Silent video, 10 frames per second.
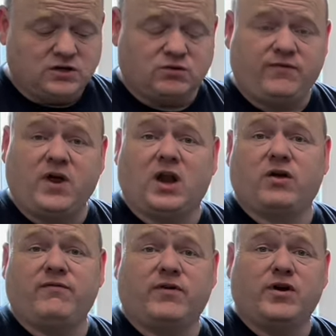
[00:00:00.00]
So if you are
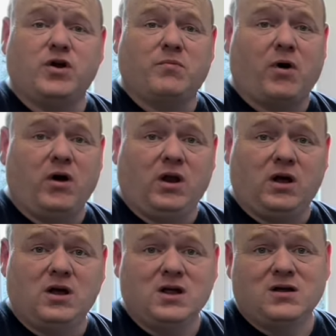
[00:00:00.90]
looking for a new
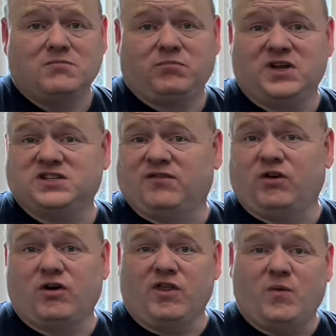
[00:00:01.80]
boiler, please have a
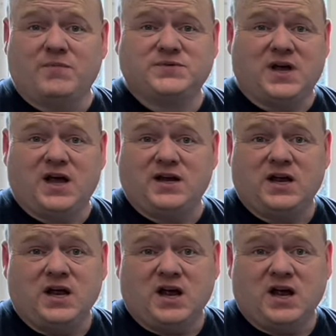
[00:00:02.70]
look on their website,